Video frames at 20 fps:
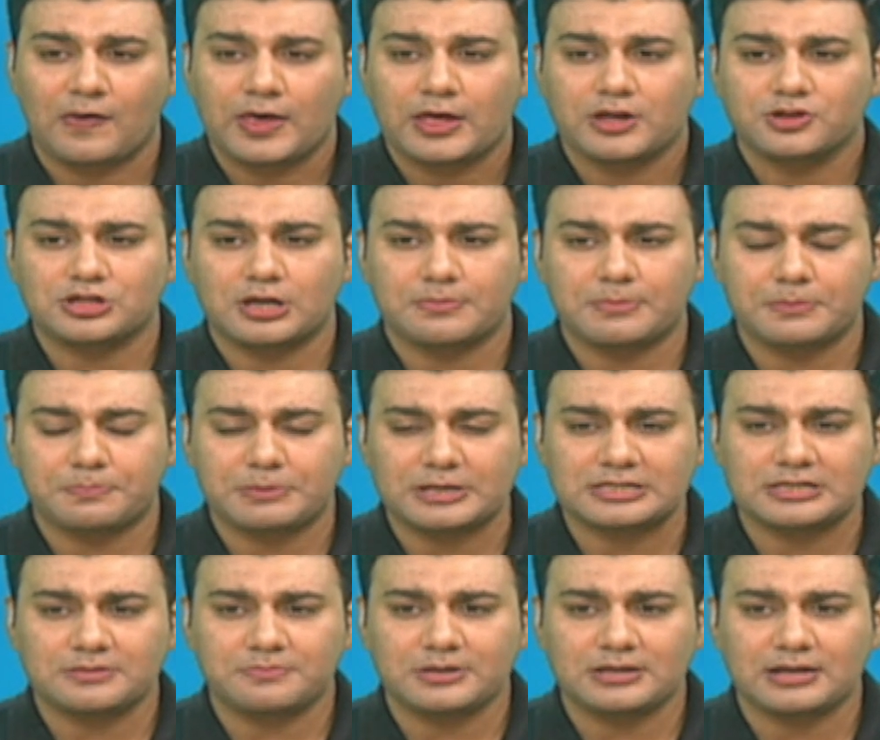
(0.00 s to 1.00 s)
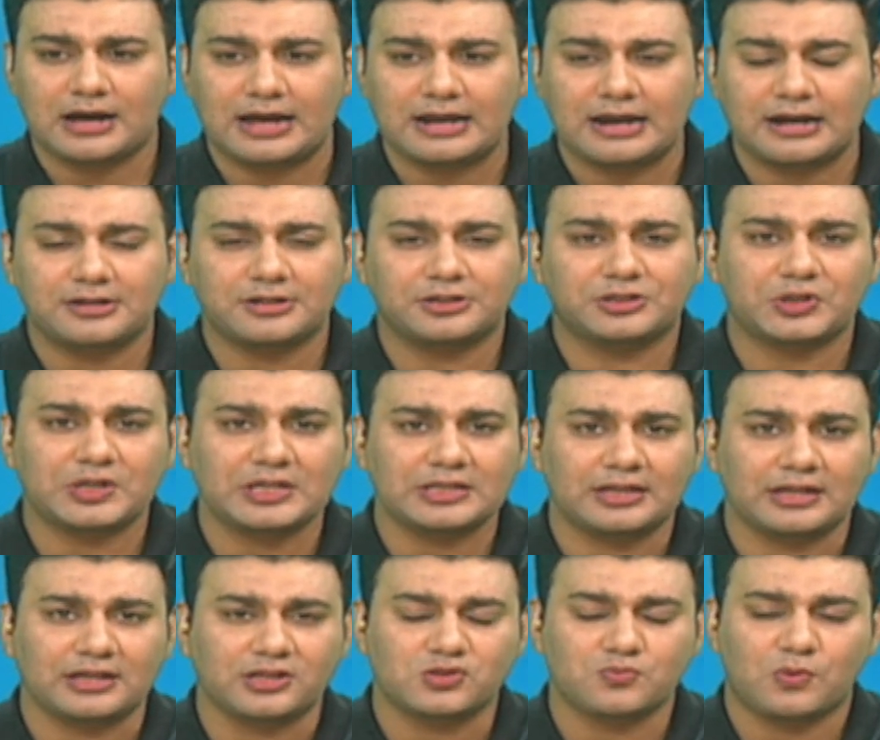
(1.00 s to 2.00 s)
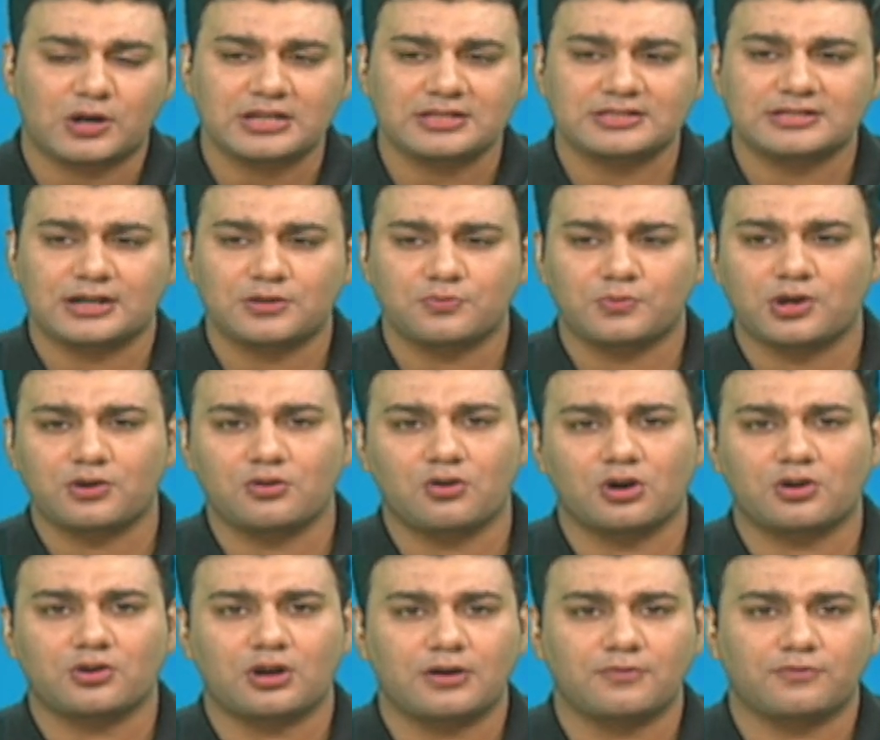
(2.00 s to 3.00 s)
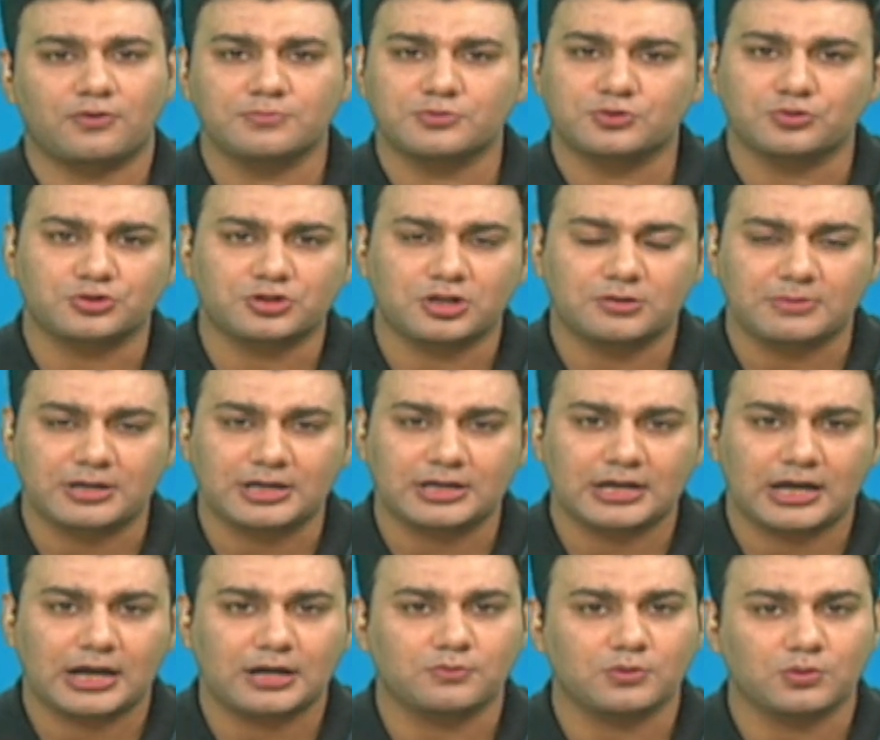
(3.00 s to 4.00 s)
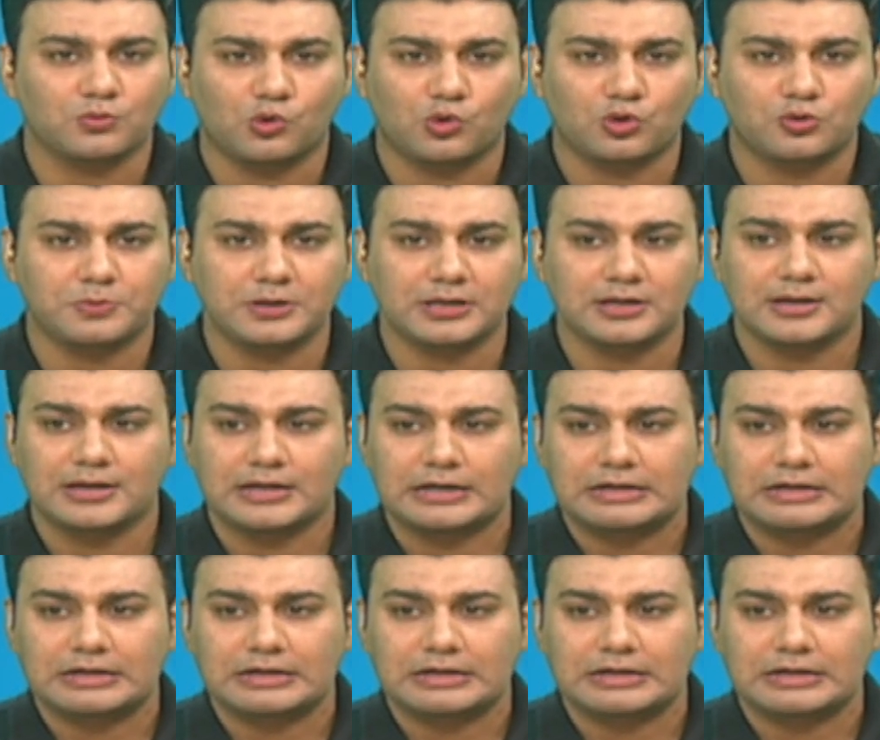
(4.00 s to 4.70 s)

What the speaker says: Chairman PCB highlighted three things. One, he said, we're not run from social media and we won't be.